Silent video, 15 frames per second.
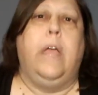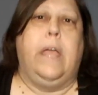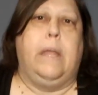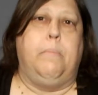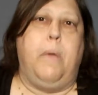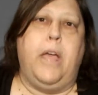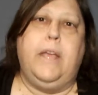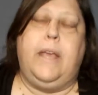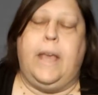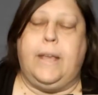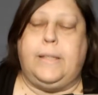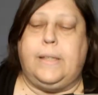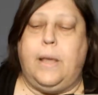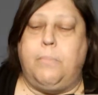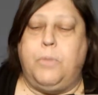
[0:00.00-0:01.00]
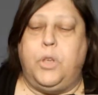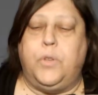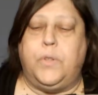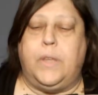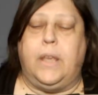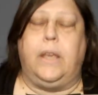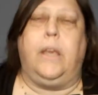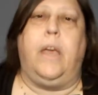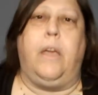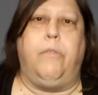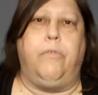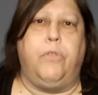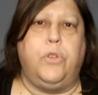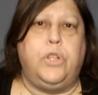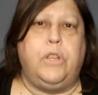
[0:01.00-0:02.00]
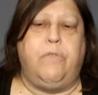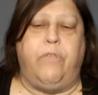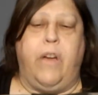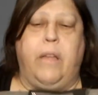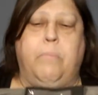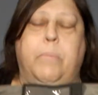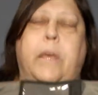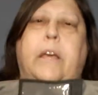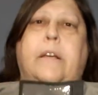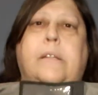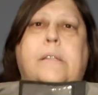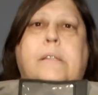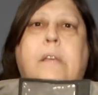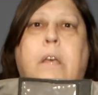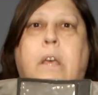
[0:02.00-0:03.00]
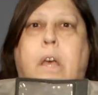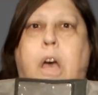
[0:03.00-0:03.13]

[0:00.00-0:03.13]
In my case, I'm using a Fuji FinePix,